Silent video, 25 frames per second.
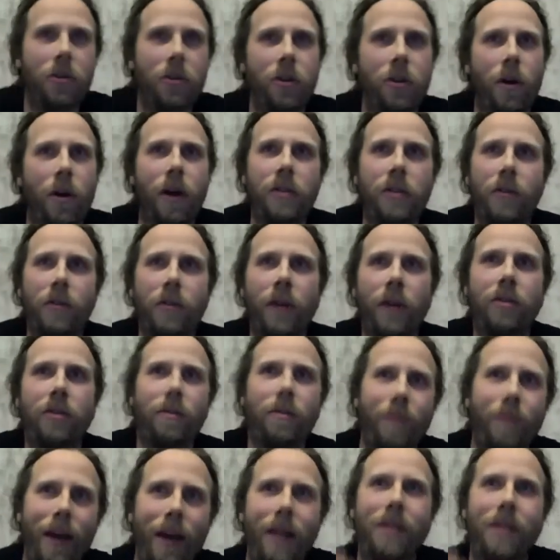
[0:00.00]
You know, I try to
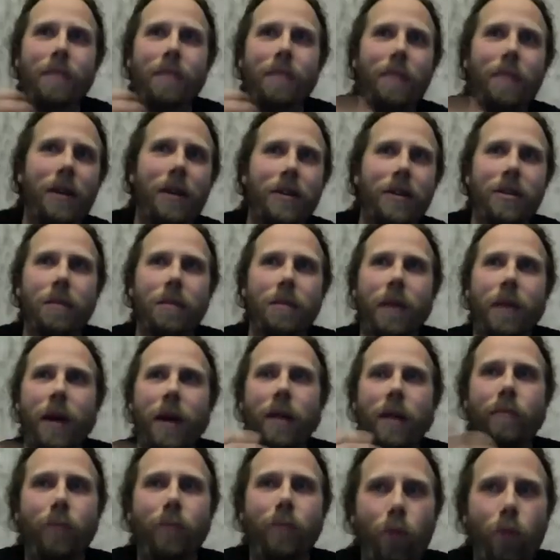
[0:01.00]
make them in some kind
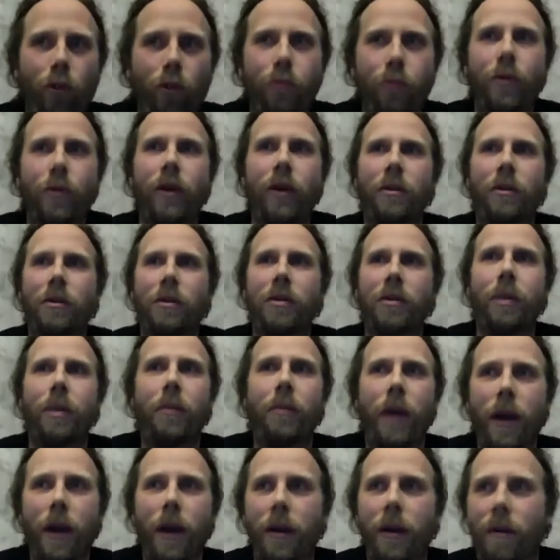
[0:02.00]
of movement or some
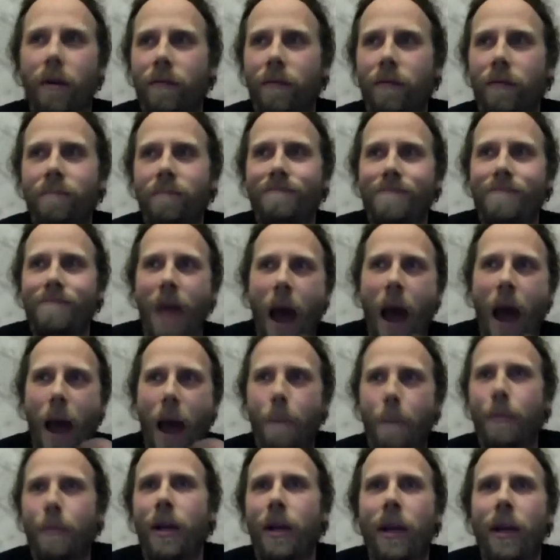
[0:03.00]
kind of
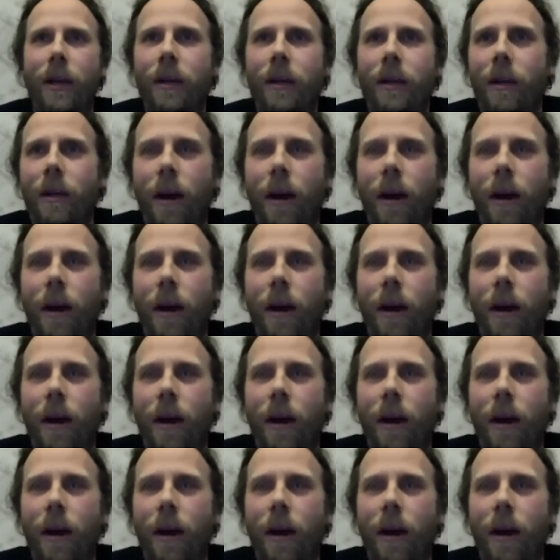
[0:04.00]
happening. Uh,